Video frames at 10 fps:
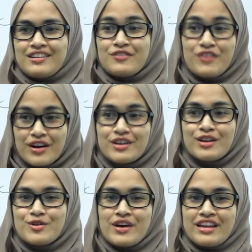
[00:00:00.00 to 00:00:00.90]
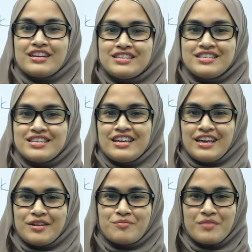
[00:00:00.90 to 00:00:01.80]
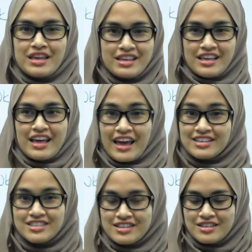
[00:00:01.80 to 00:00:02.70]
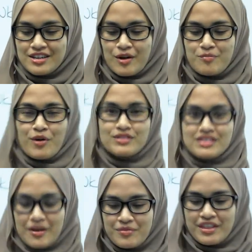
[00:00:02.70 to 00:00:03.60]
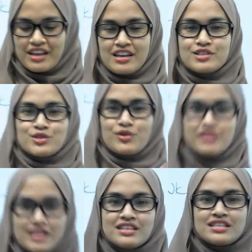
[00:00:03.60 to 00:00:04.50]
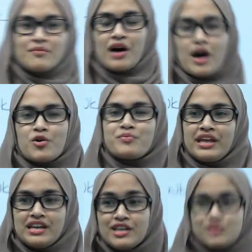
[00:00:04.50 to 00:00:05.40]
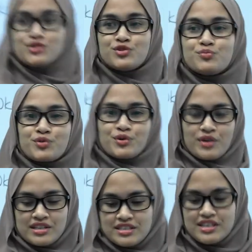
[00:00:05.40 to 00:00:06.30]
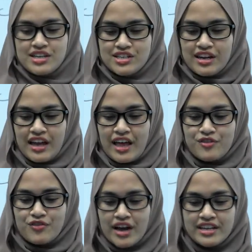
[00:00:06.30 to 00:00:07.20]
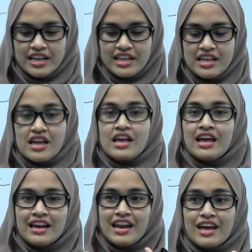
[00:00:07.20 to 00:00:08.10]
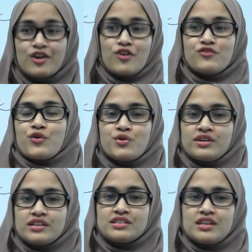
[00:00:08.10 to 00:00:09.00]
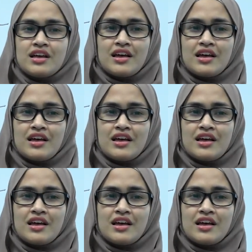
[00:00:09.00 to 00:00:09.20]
very low energy in making actions upon something. So this somehow may lead to procrastination. And finally, lack of focus.